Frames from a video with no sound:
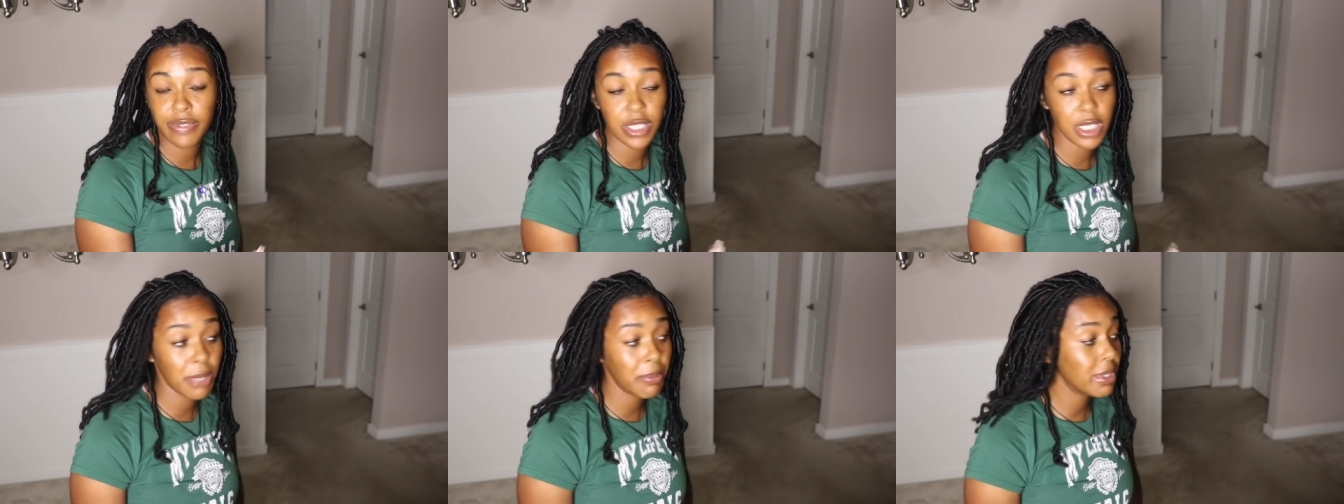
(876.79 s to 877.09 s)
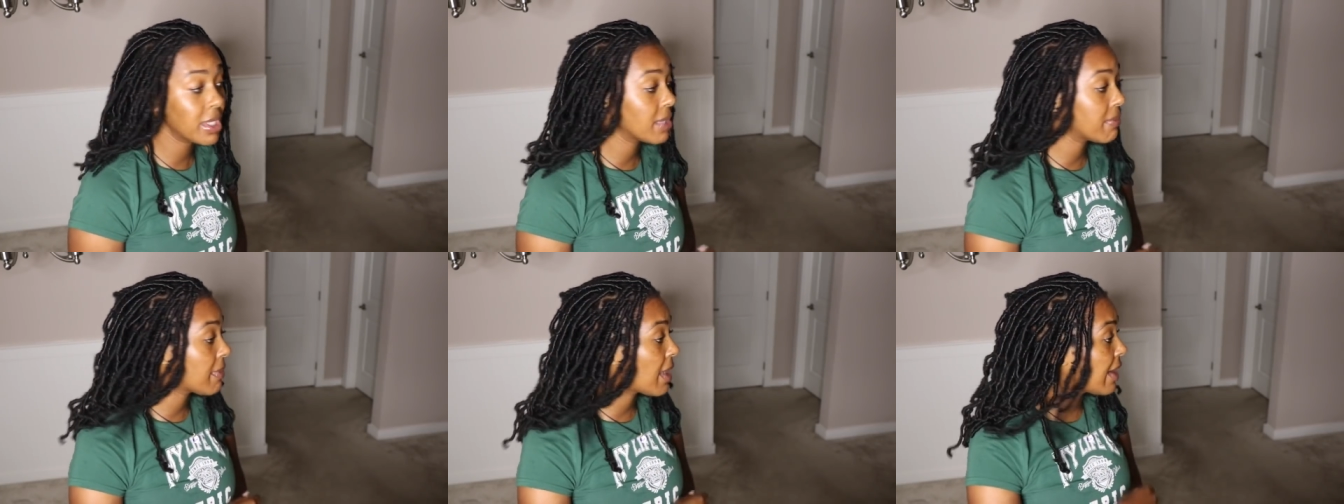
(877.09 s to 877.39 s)
Some
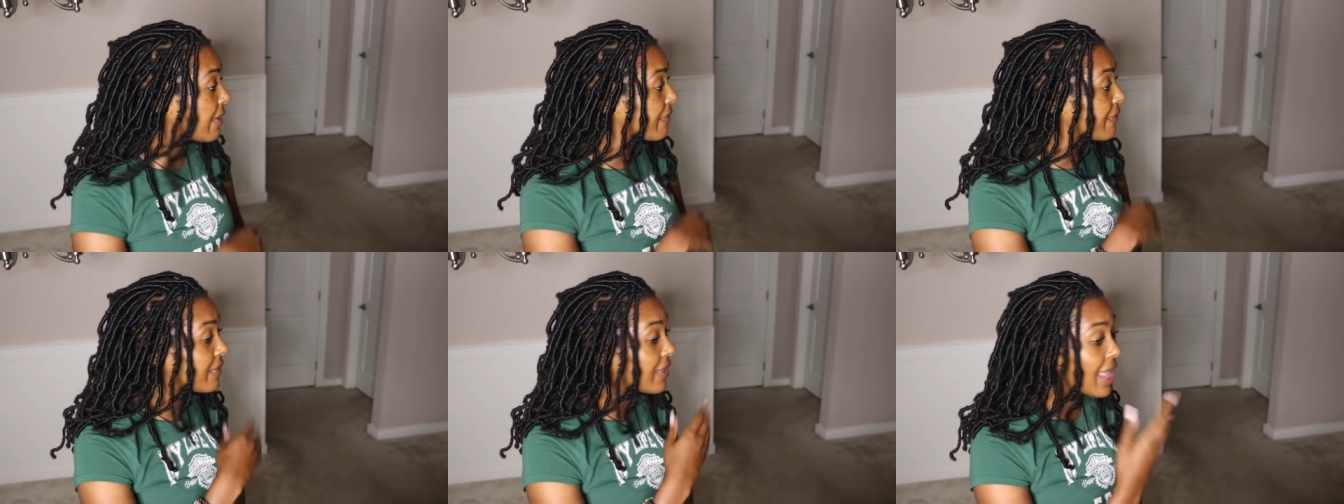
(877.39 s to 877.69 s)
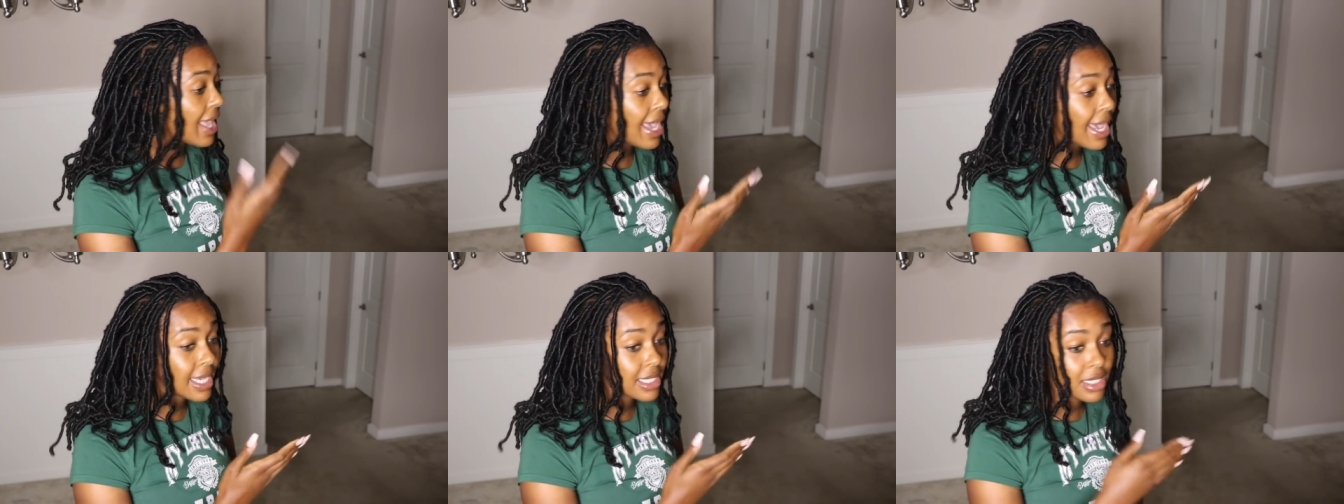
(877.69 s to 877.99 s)
of them might
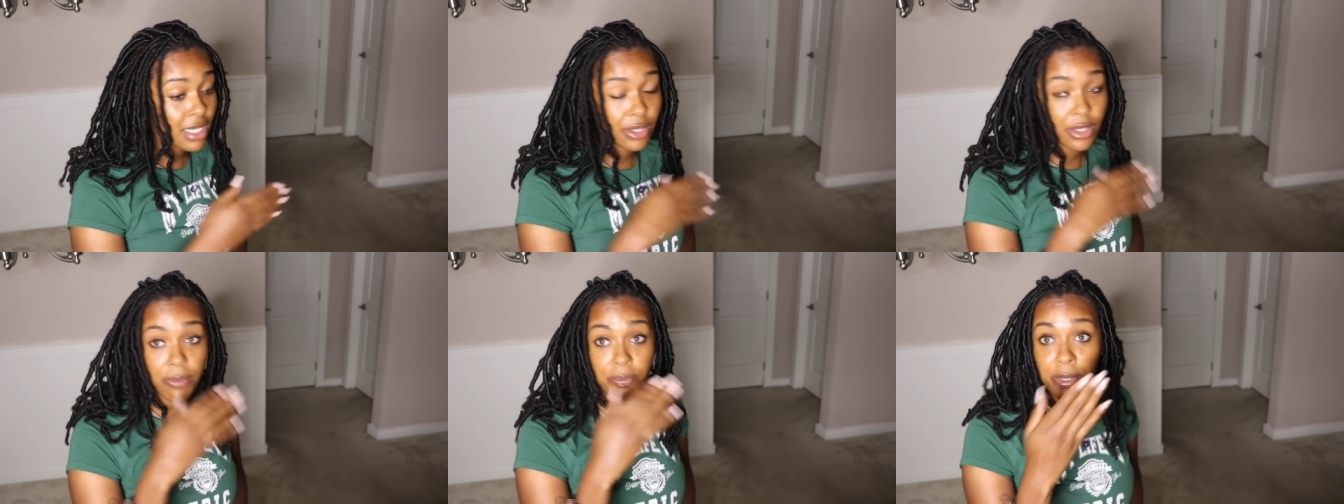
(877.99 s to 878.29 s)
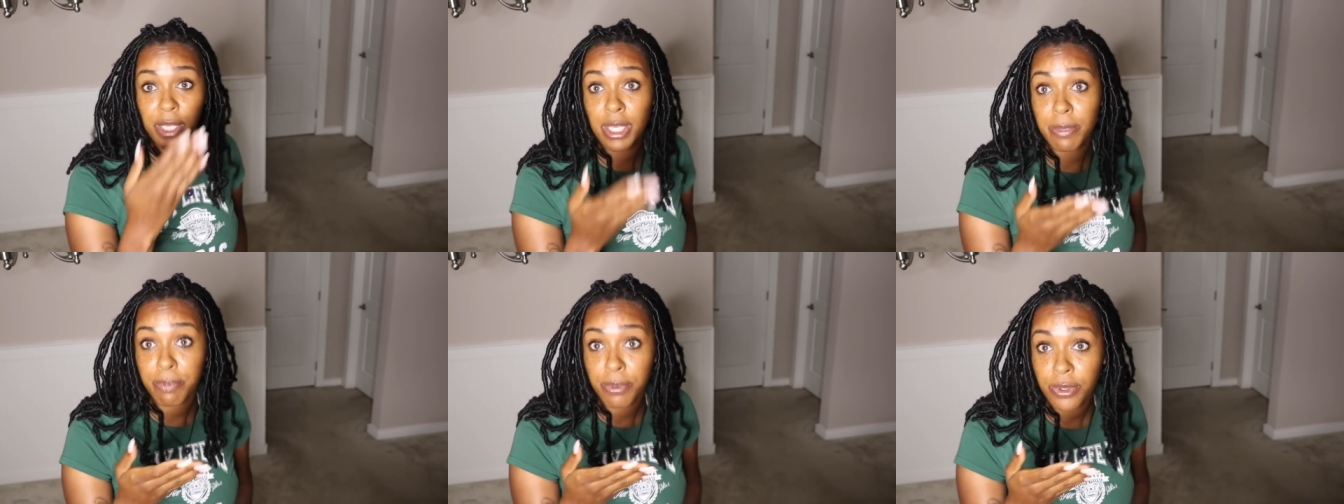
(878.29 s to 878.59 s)
flash other
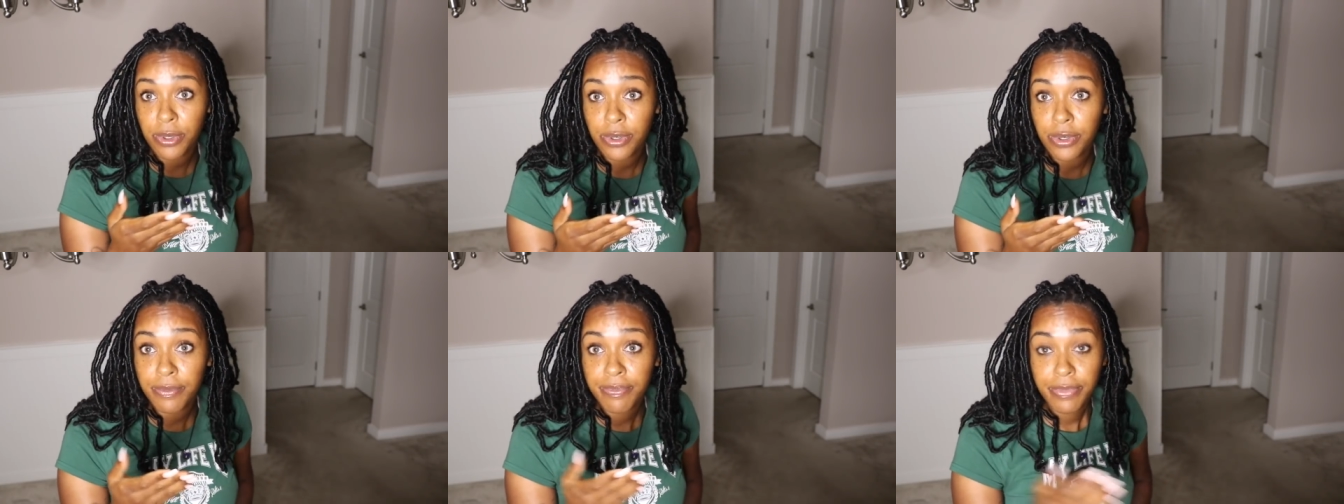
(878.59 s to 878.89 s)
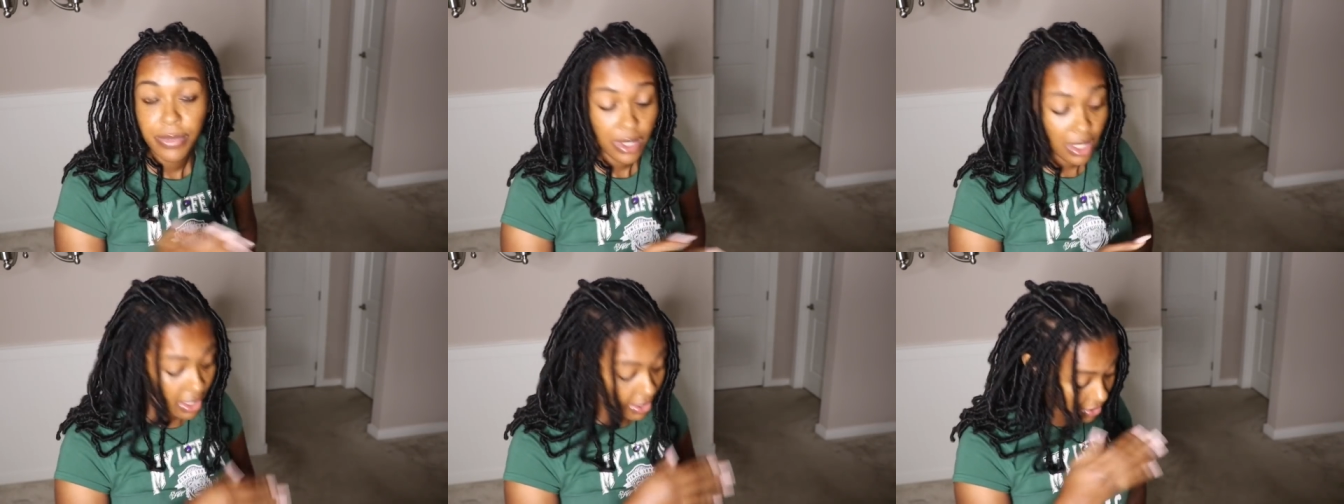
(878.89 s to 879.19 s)

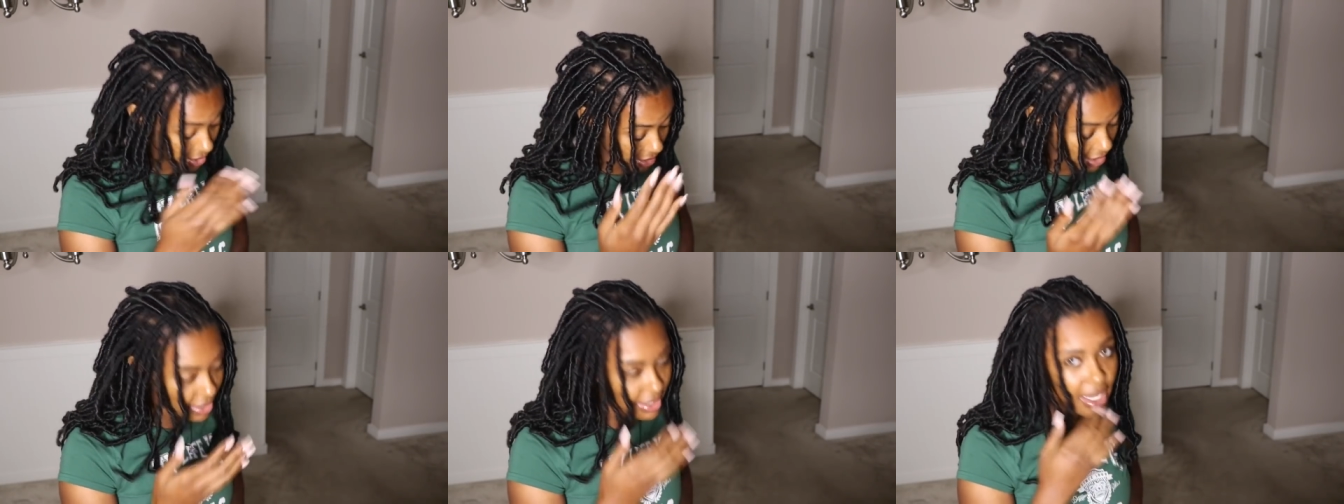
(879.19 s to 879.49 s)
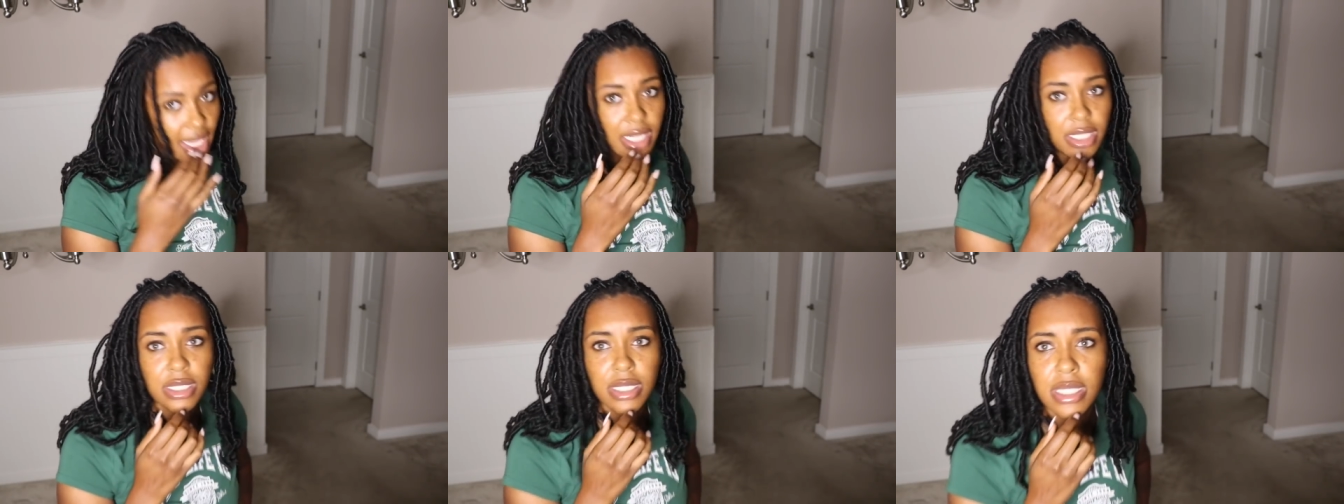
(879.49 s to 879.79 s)
people, other
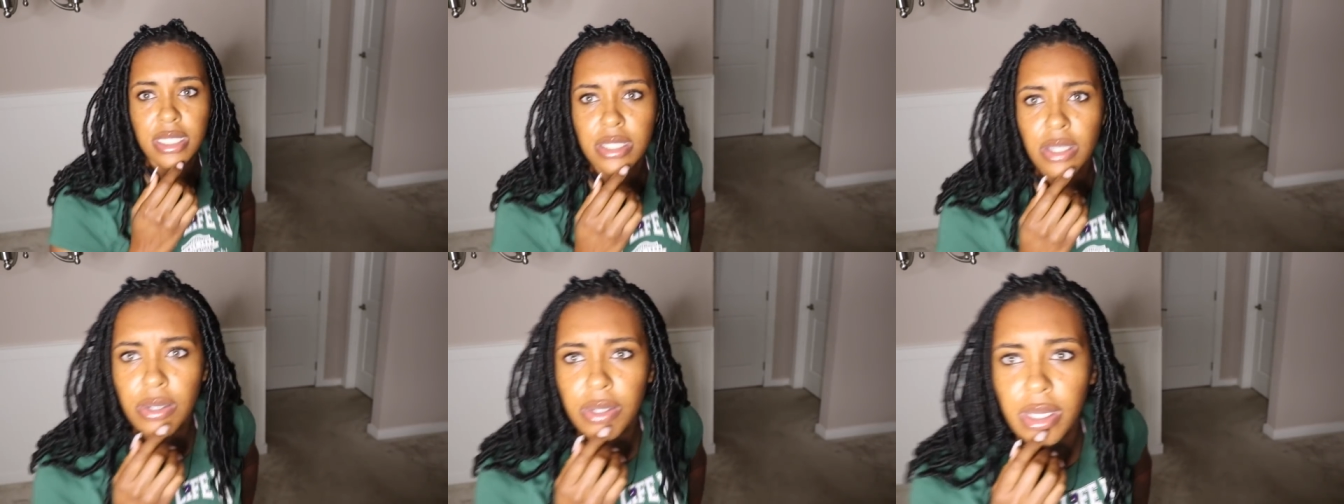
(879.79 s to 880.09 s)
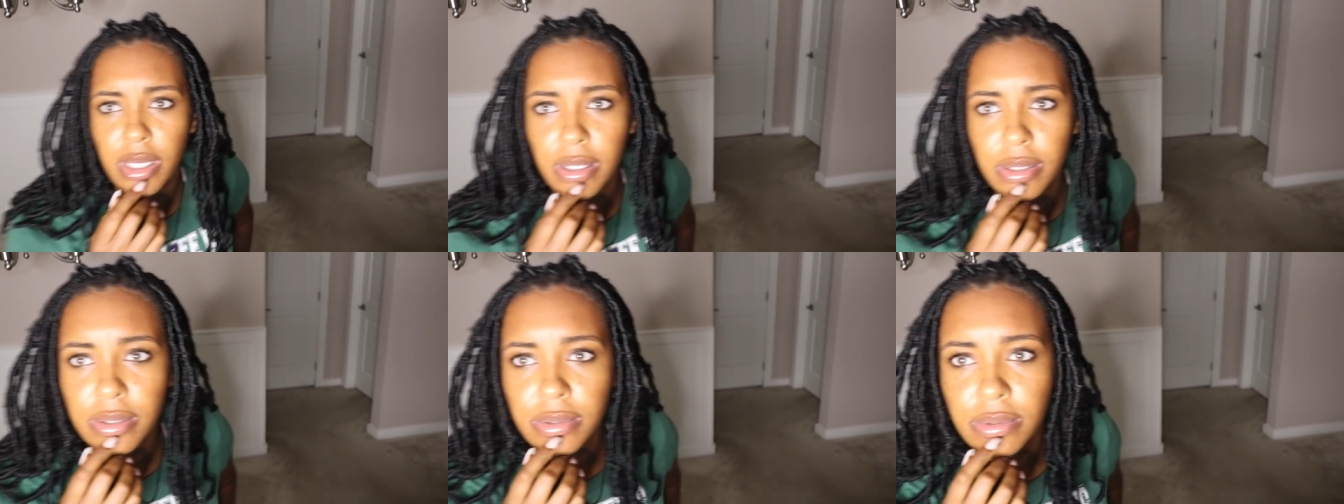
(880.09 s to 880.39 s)
connections. Hold
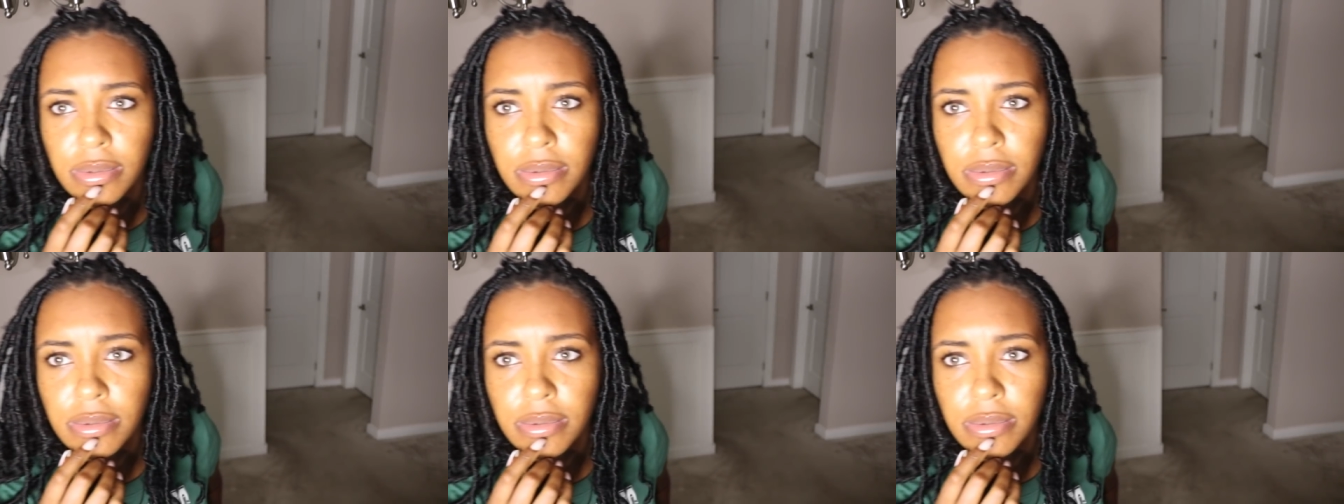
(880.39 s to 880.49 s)
up.